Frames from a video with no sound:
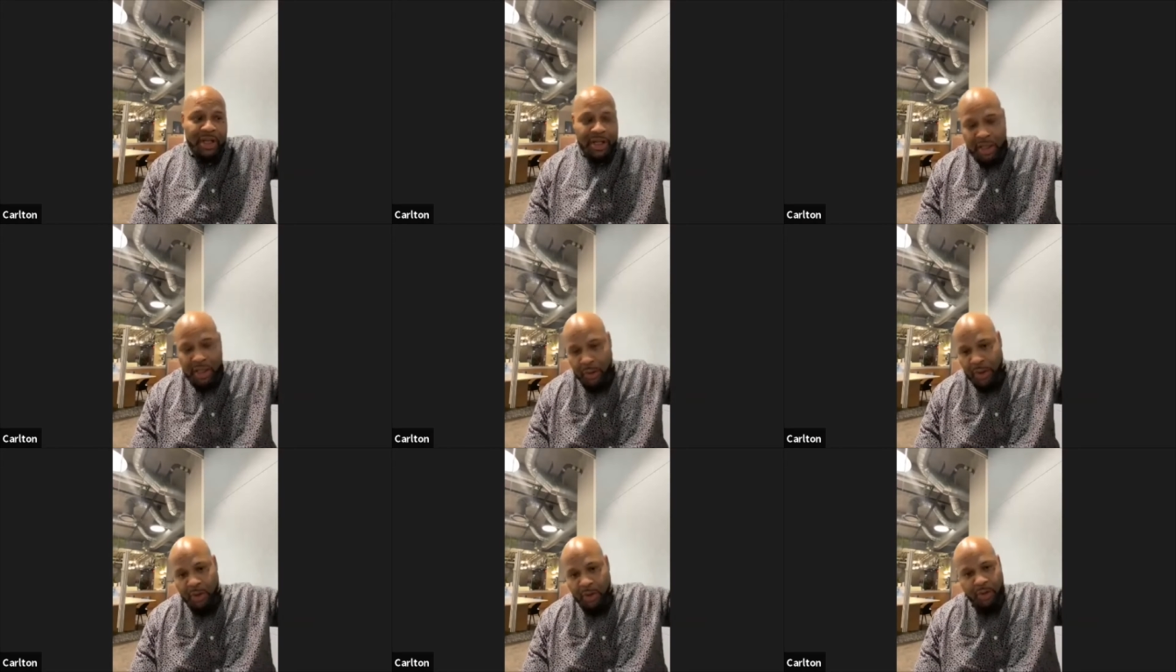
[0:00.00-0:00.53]

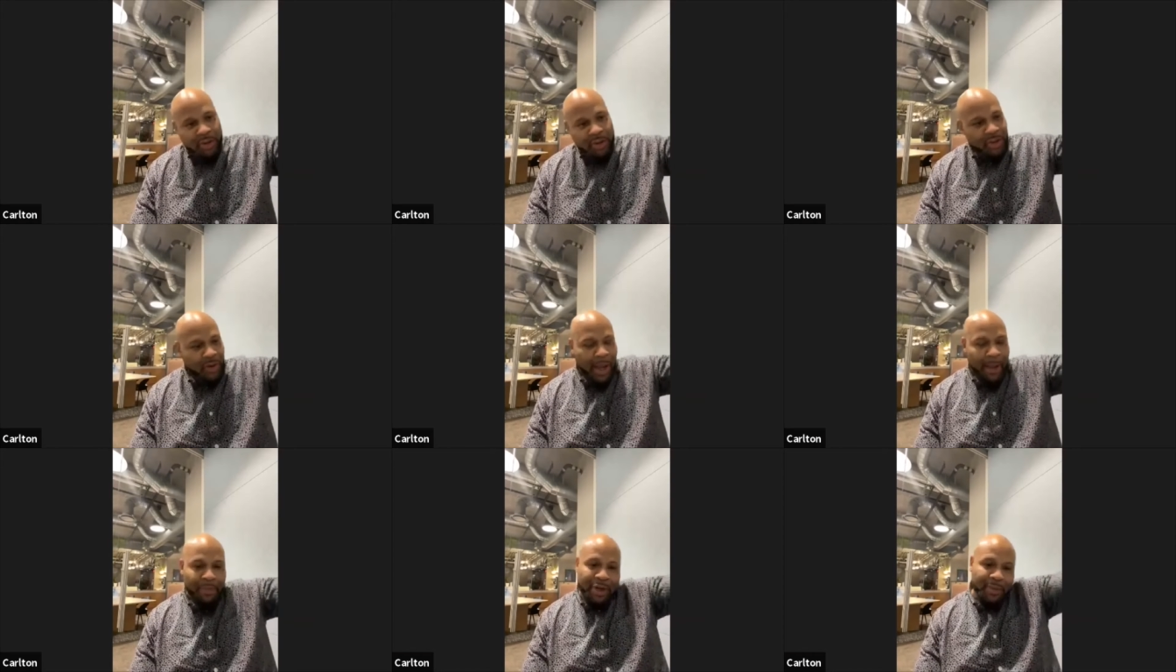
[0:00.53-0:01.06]
So
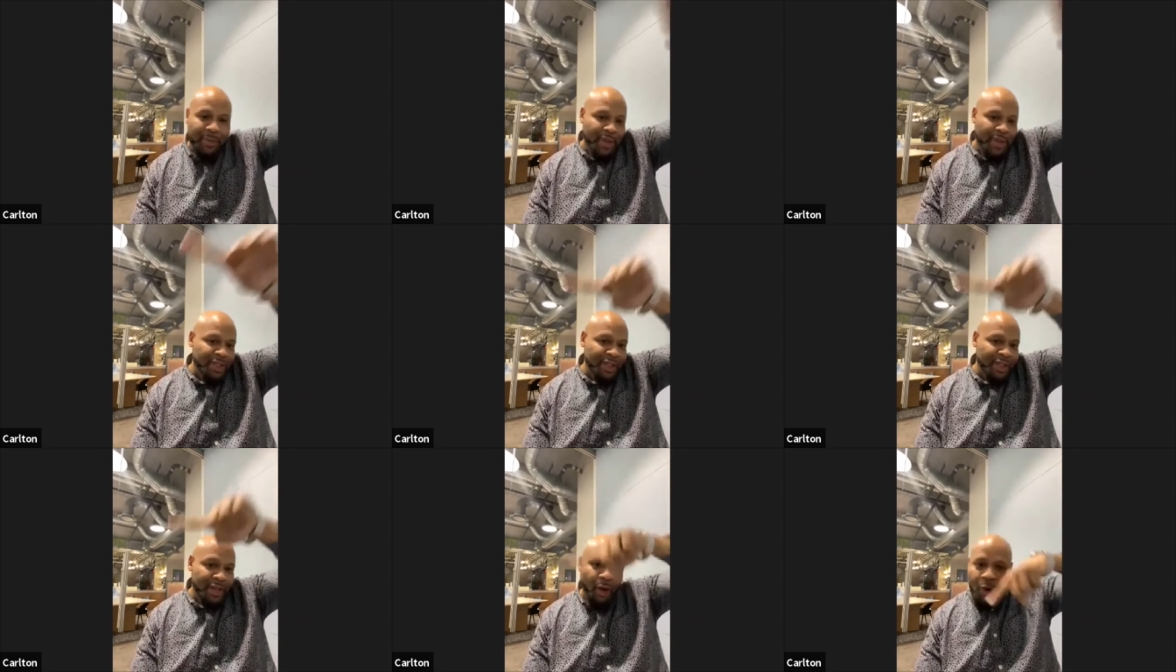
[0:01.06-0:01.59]
I pretty much
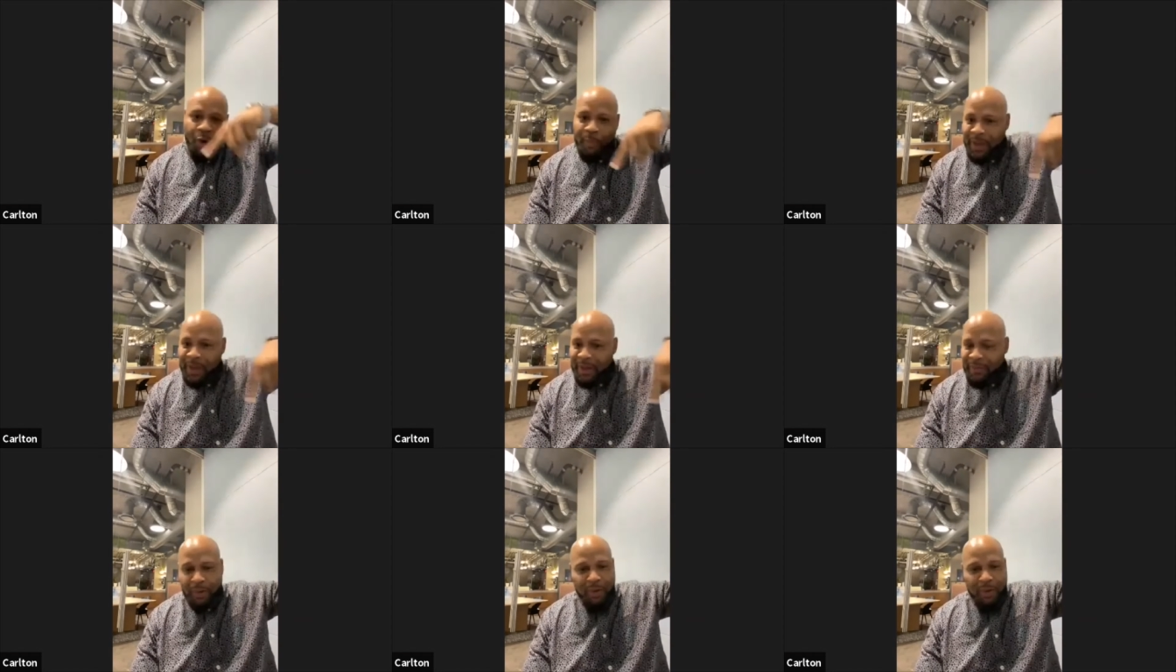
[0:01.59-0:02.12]
did a whole
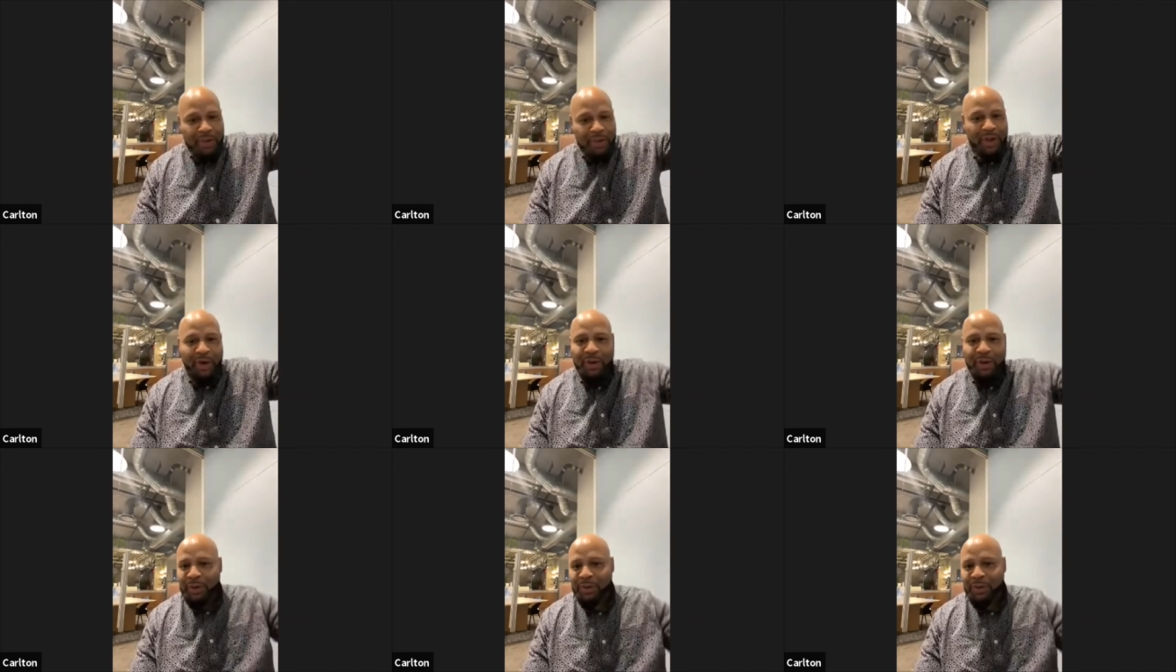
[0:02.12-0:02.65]
big full
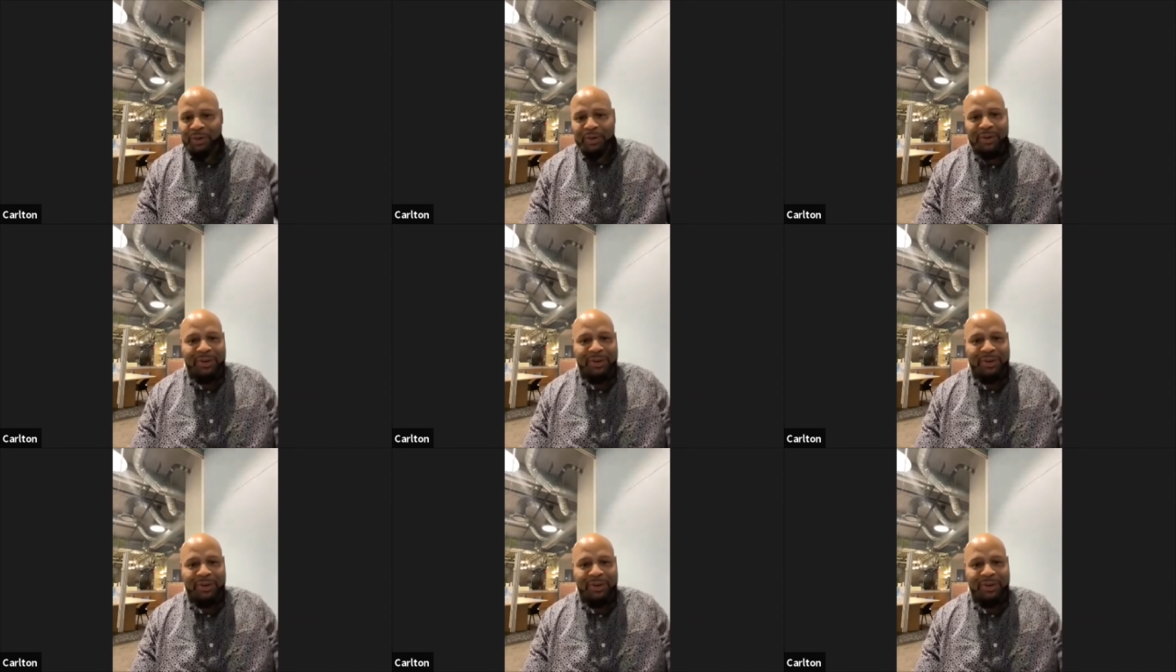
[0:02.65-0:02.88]
circle.